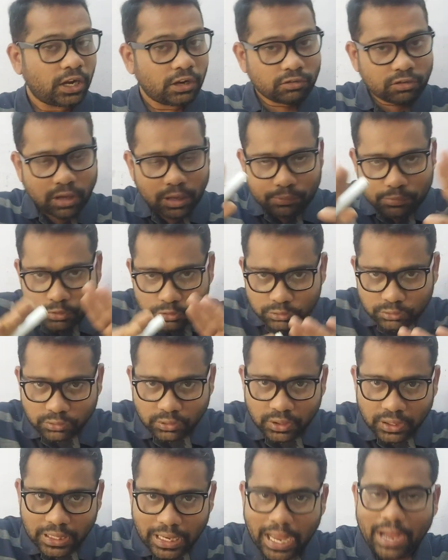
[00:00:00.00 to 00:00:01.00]
Now come
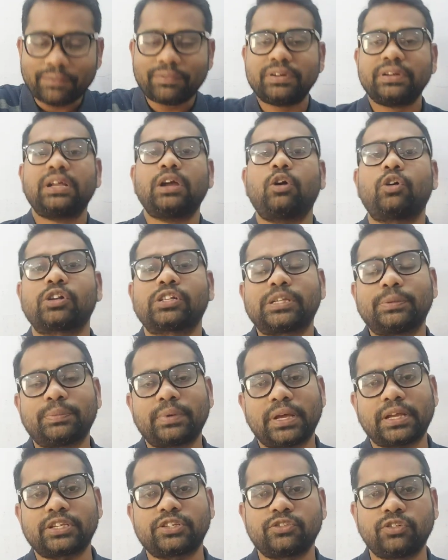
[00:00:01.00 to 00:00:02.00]
to our
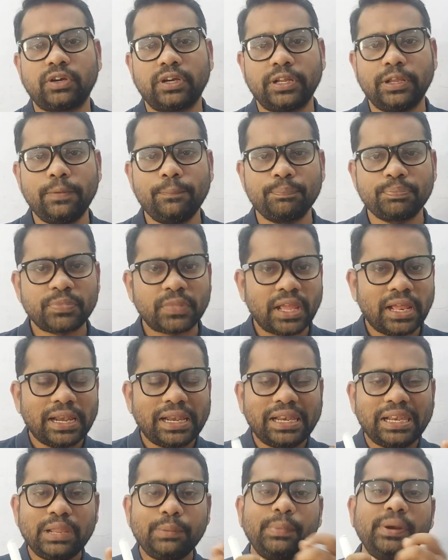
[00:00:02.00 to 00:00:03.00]
concept actually.
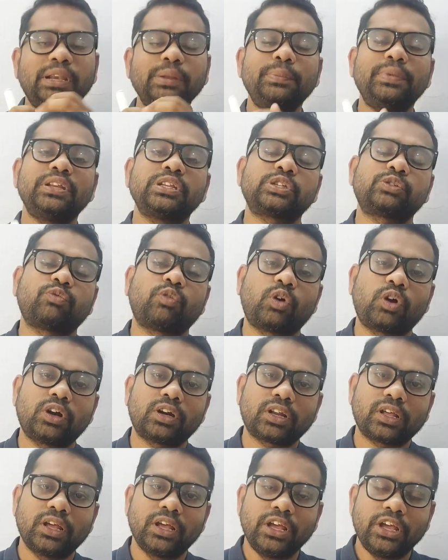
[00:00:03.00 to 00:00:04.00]
Limit means
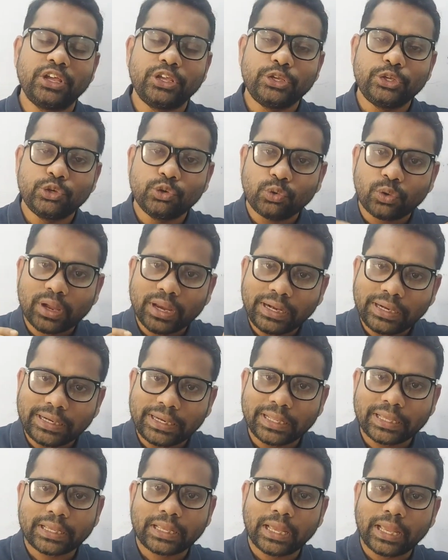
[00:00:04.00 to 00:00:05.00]
what? You
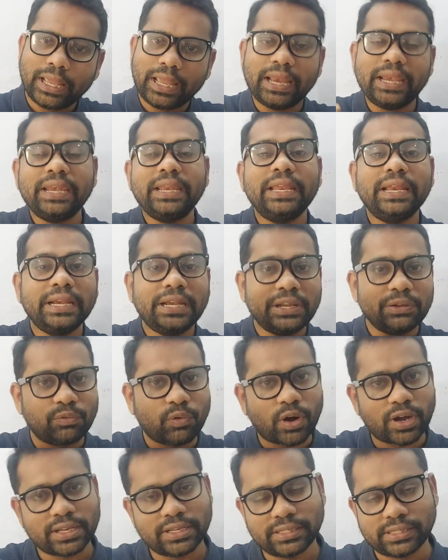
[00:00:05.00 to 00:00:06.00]
can take any
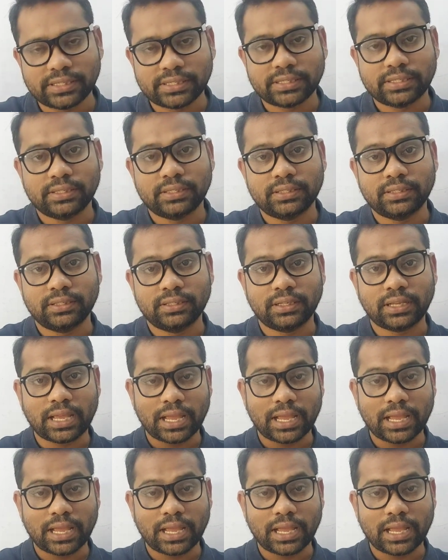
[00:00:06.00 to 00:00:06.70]
device.